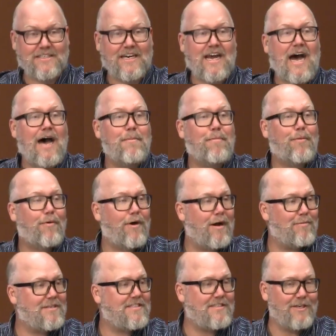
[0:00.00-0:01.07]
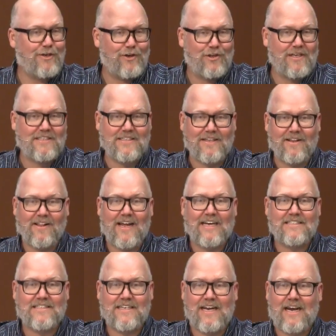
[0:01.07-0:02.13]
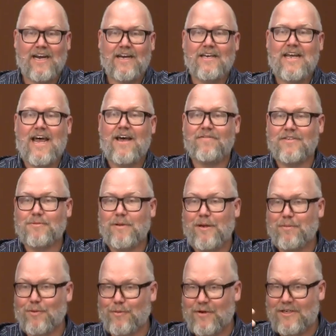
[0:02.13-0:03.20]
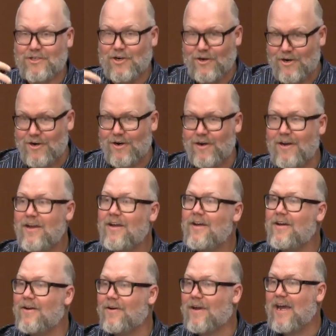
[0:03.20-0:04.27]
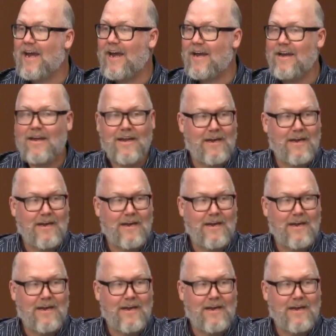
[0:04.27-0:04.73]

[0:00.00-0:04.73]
God promised to do this in the last day to have his people return okay?